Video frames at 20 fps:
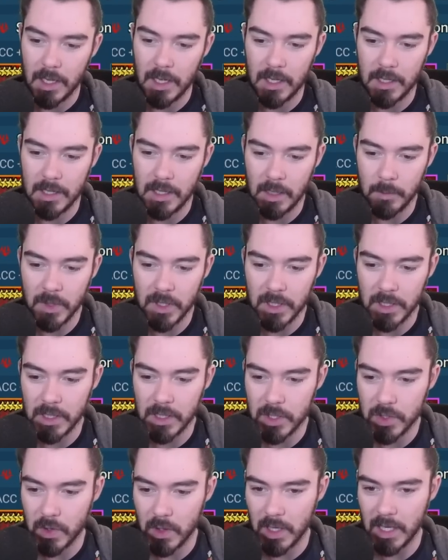And then we're
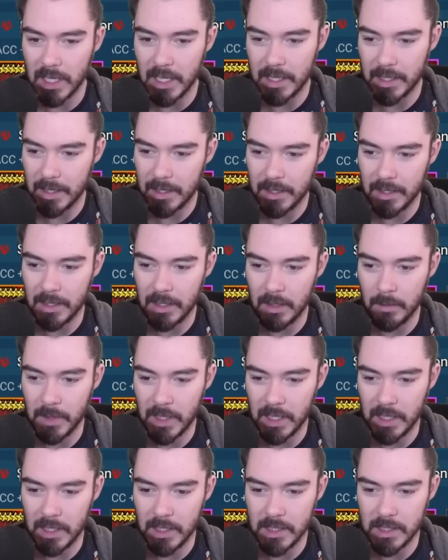gonna try get him
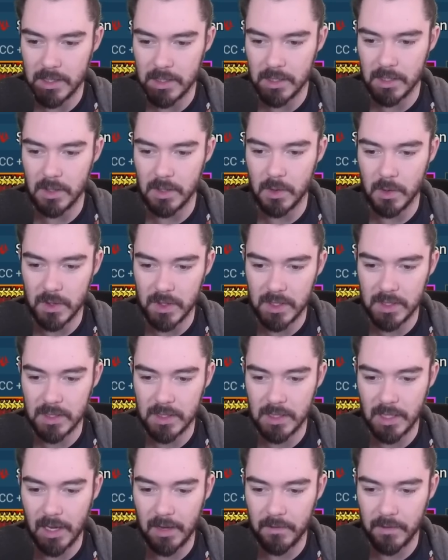into
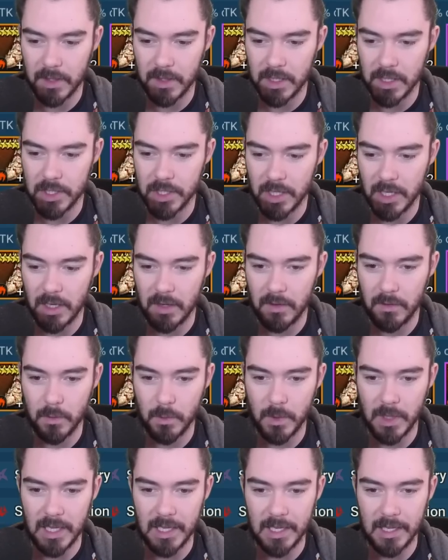Savage
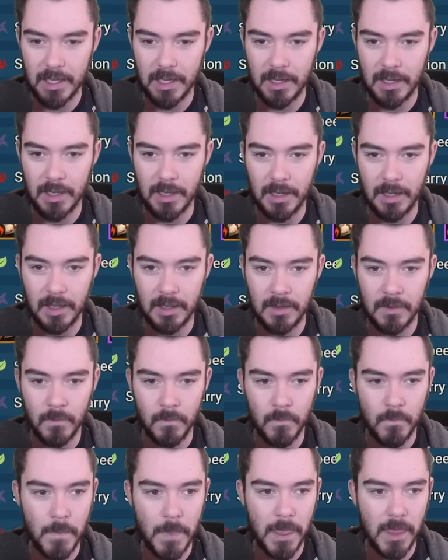if we
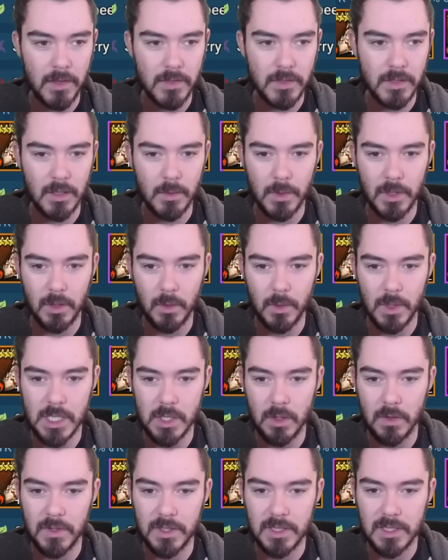can. So there we go. We
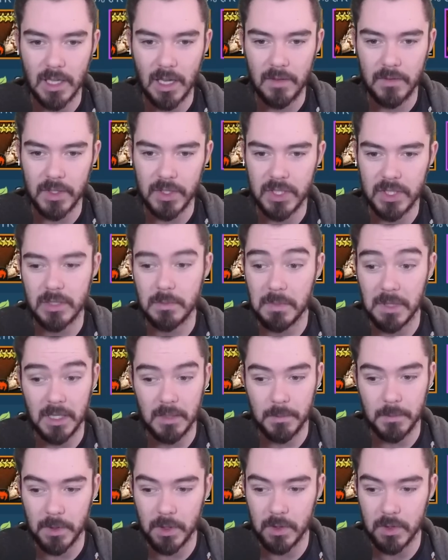do have Savage
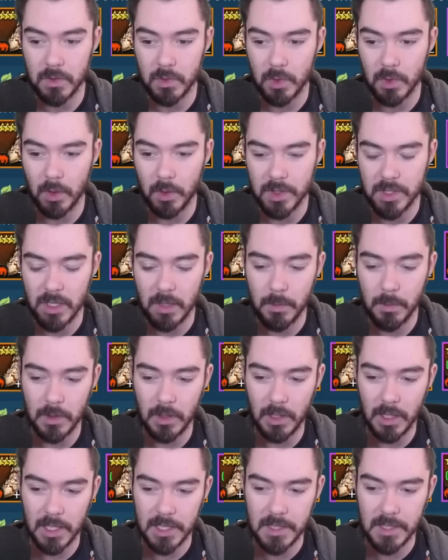Speed Boots rolled up
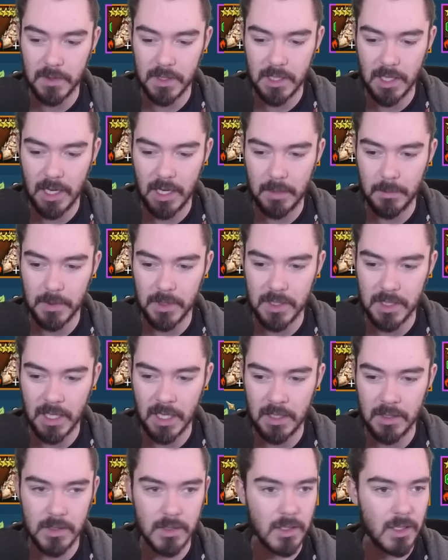with lots of attack
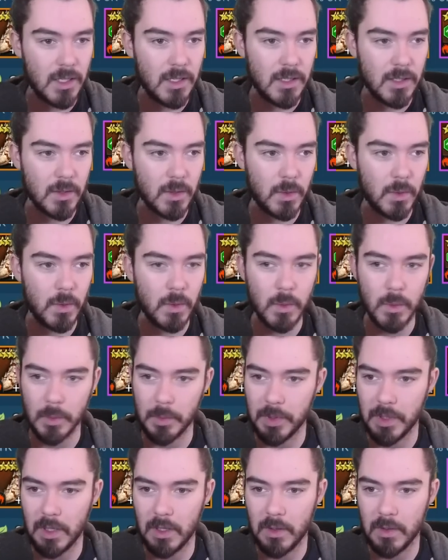percent. Cool,
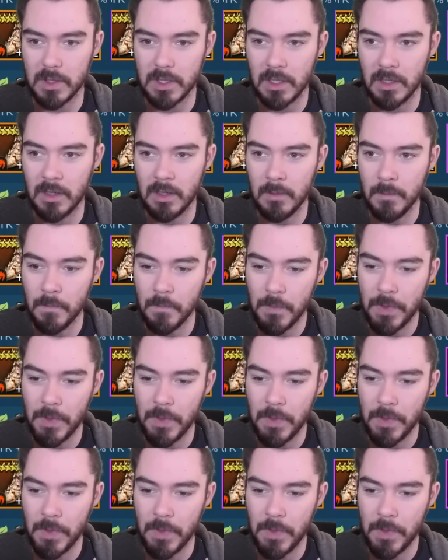we'll put those on.